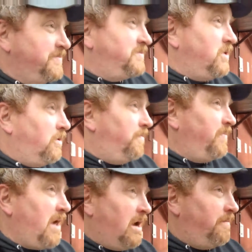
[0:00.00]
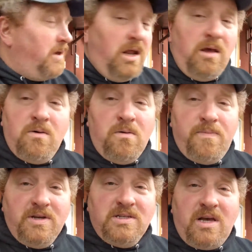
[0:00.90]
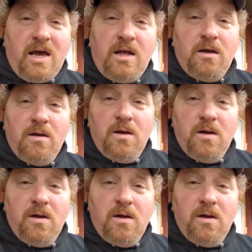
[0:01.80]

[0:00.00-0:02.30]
so, yeah, anywho, this is kind of...